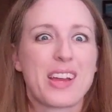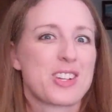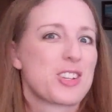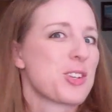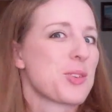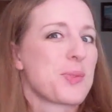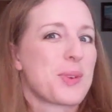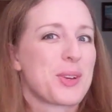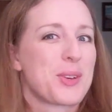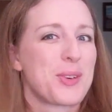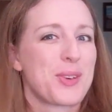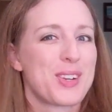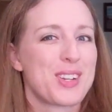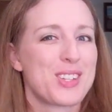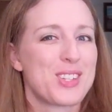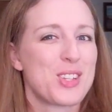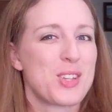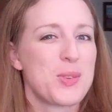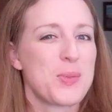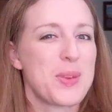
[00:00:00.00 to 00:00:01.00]
actually recorded
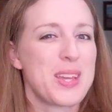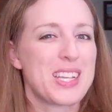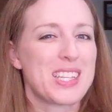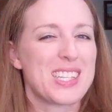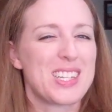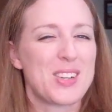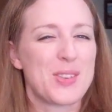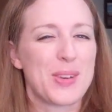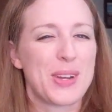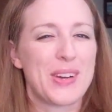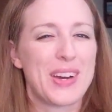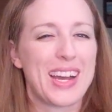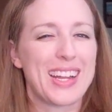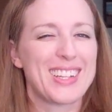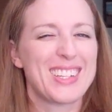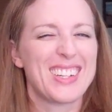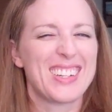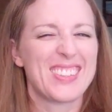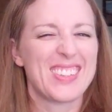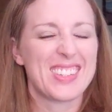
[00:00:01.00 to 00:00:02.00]
2 weeks in a row. I
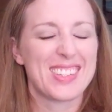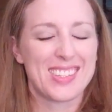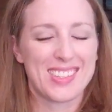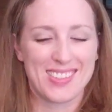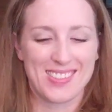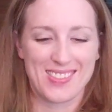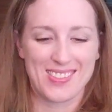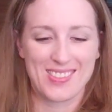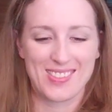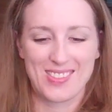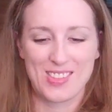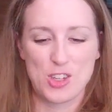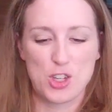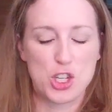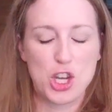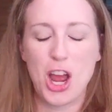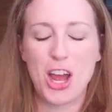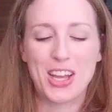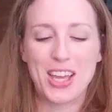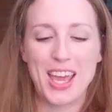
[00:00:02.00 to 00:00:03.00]
know, it's
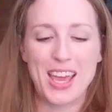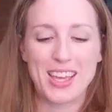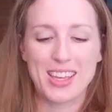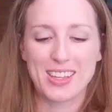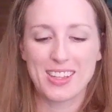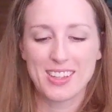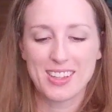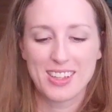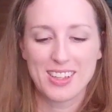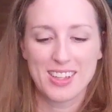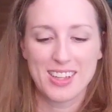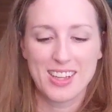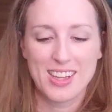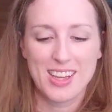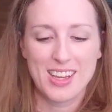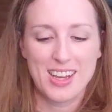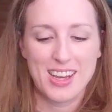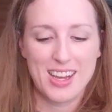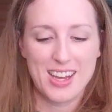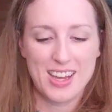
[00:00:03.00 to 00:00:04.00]
shocking.
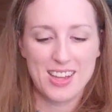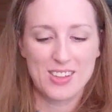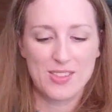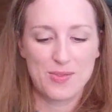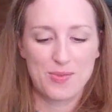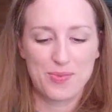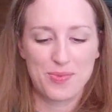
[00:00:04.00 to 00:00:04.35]
I